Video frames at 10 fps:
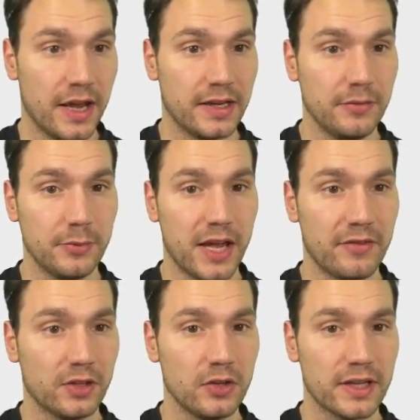And if we
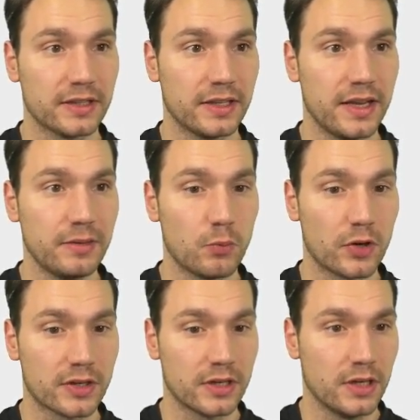have a look at the
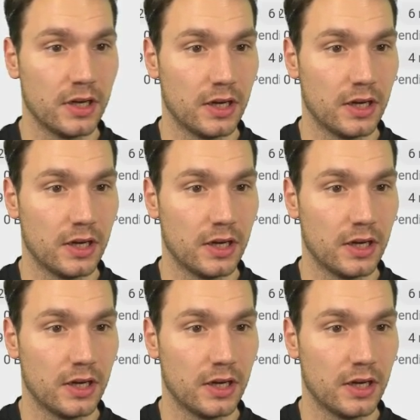network